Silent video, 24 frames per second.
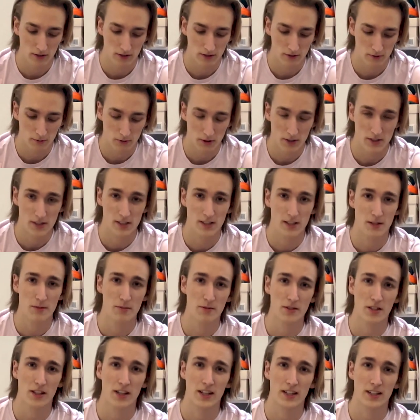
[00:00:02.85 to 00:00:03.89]
what seems
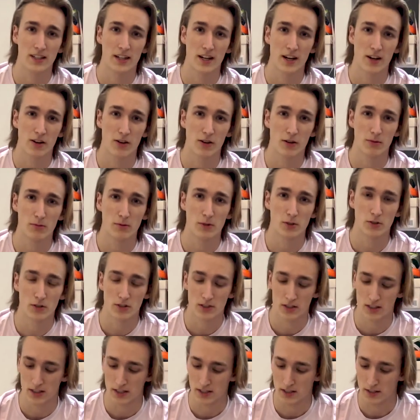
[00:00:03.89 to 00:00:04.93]
like now
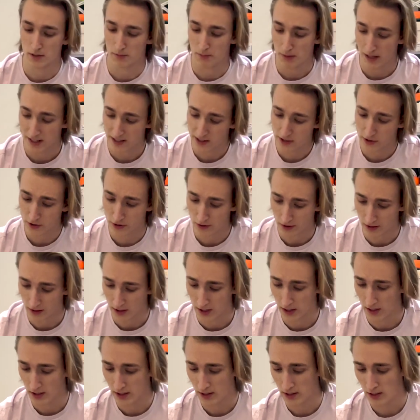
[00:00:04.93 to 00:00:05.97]
almost a
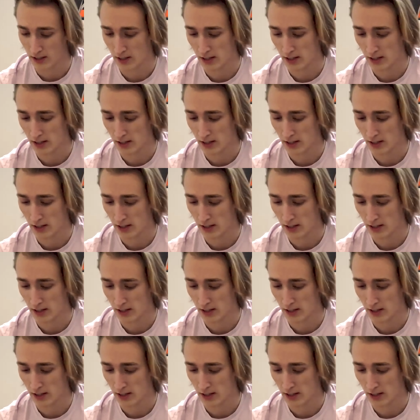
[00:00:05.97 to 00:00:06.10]
semesterly